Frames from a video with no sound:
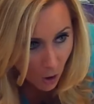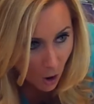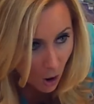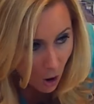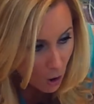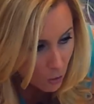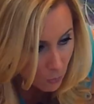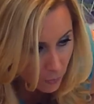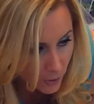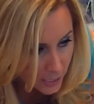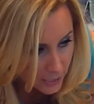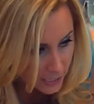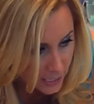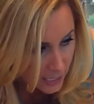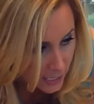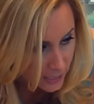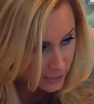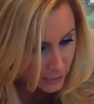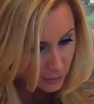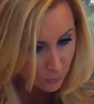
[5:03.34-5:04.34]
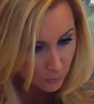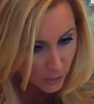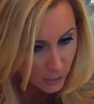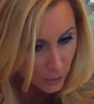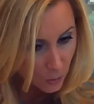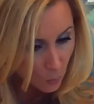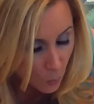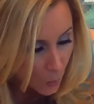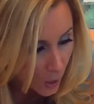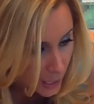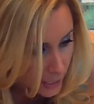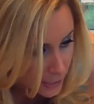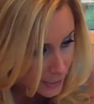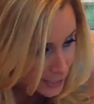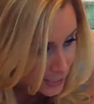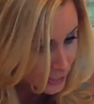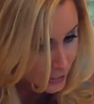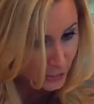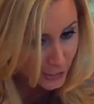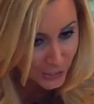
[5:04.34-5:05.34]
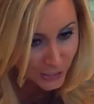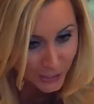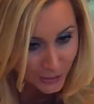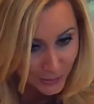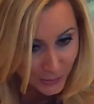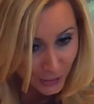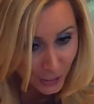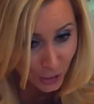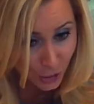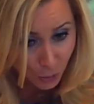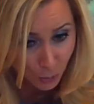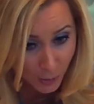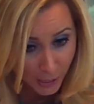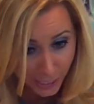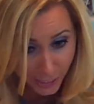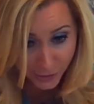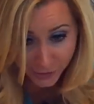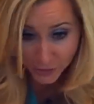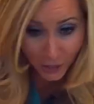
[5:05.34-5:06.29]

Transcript: all red candy. Ready? One, two, three,